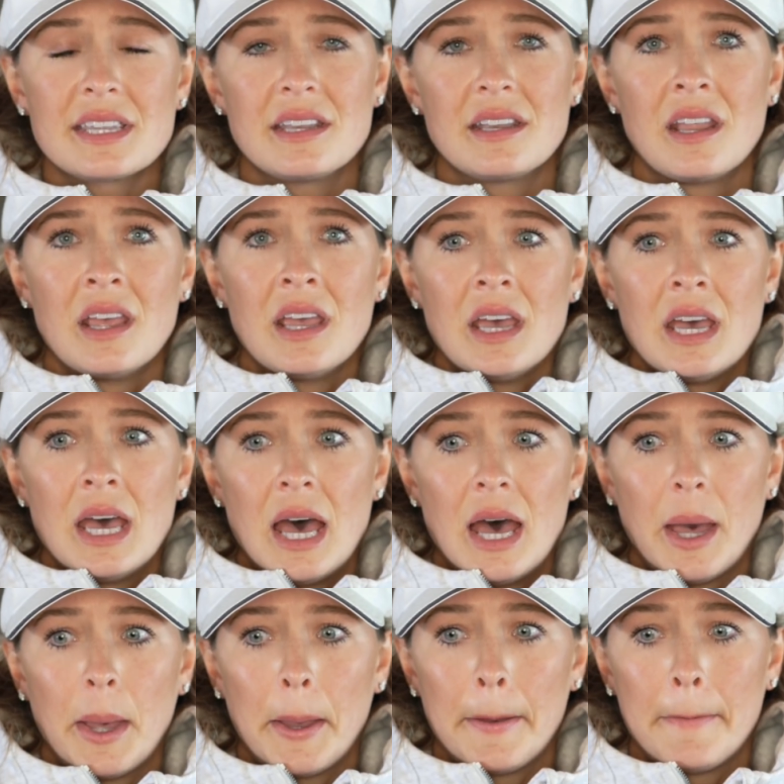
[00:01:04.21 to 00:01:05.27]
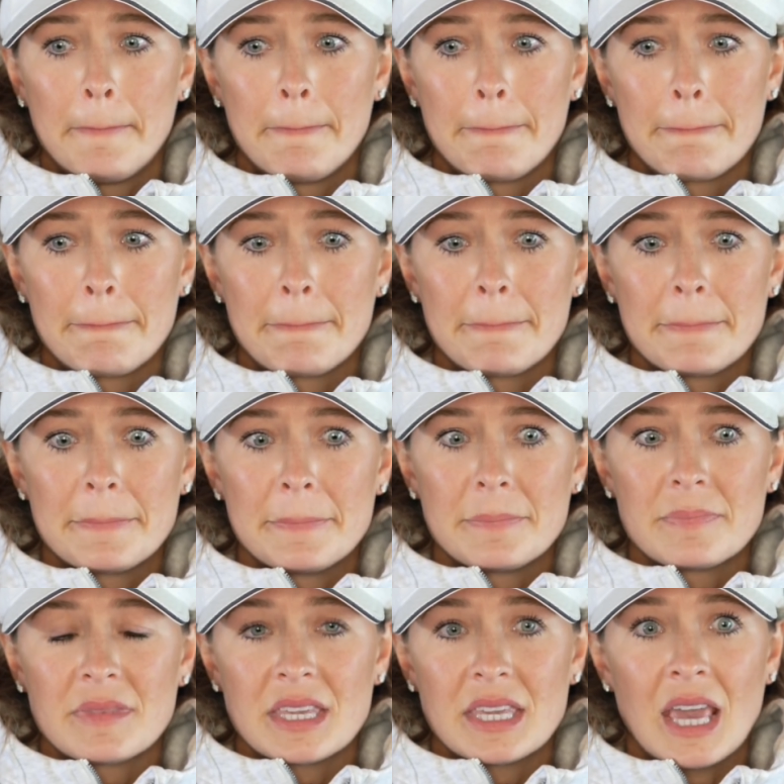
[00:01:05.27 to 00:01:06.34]
and um,
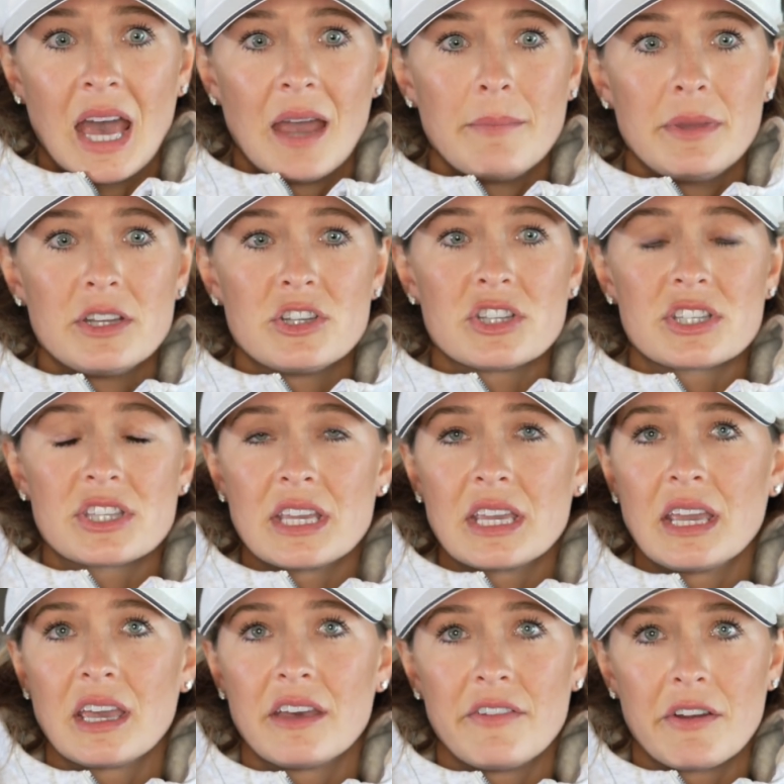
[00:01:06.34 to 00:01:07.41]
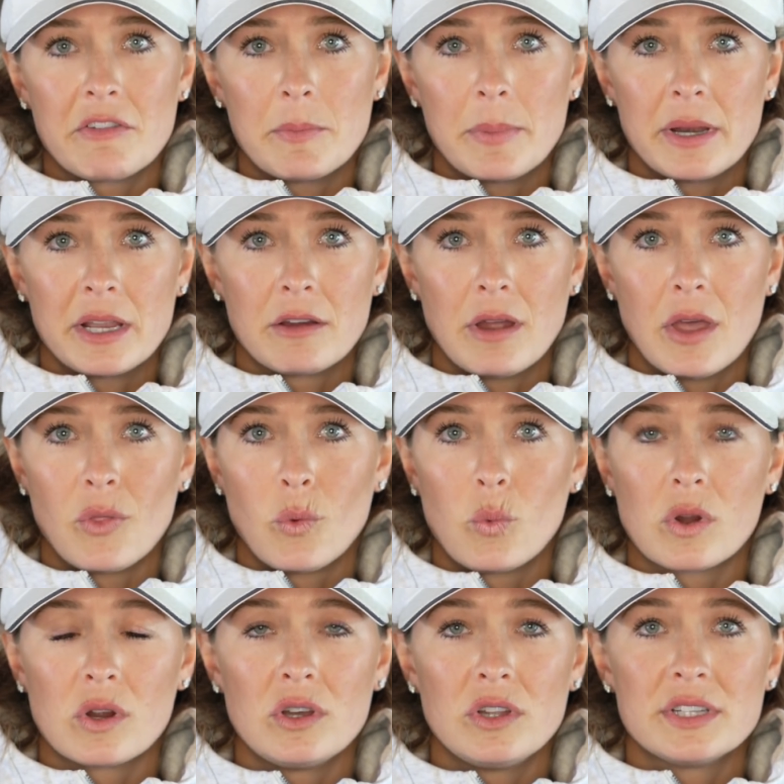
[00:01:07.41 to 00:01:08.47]
yeah, I mean, just thinking of everybody around the
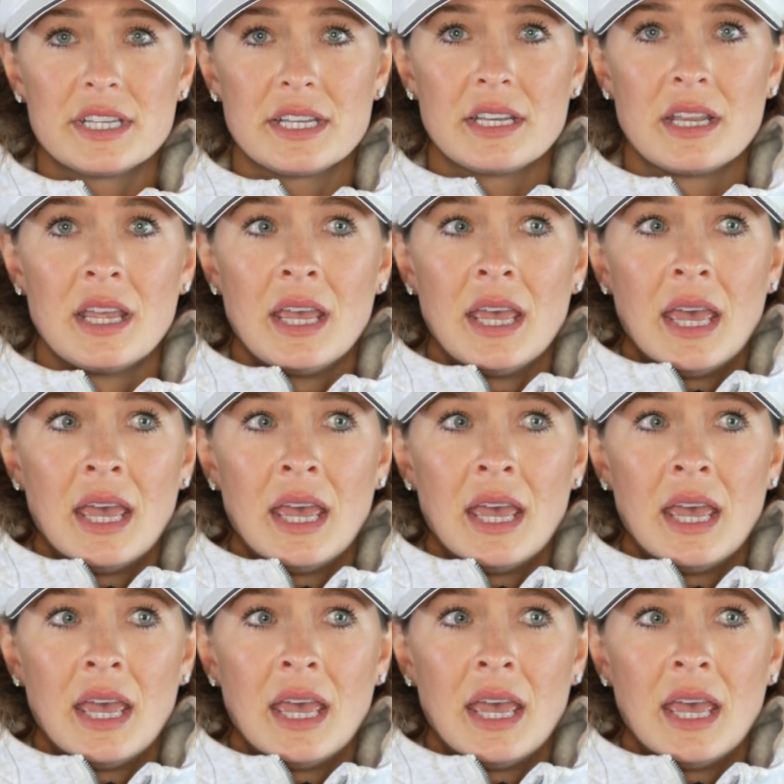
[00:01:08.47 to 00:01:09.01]
world and